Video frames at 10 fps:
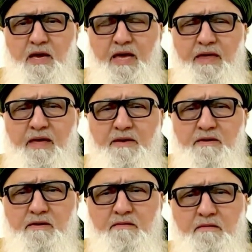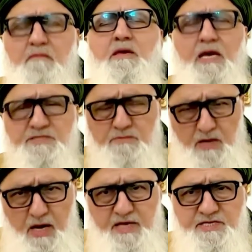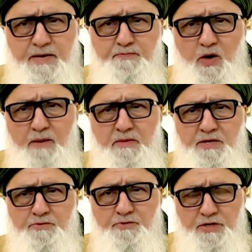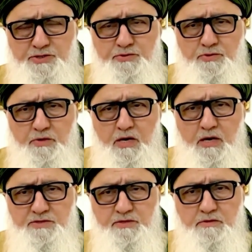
and yes, I accept Muhammadan Rasulullah